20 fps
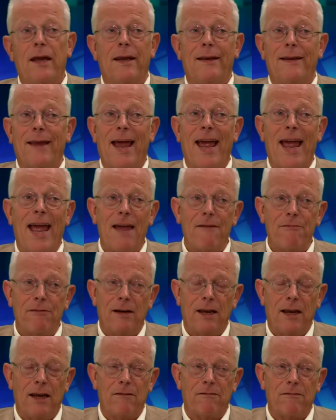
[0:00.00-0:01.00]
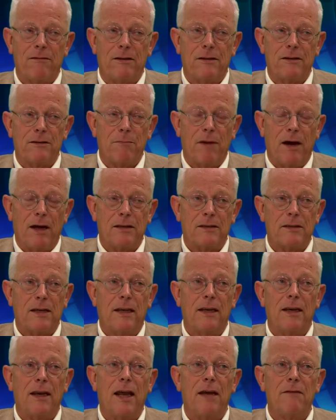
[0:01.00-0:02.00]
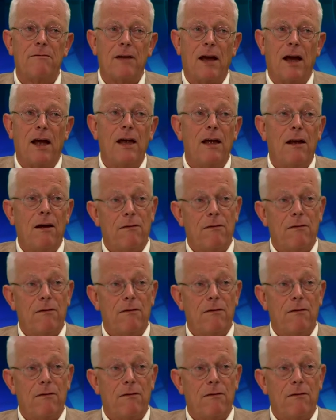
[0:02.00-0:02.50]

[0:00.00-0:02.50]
and heavily influenced by Scandinavia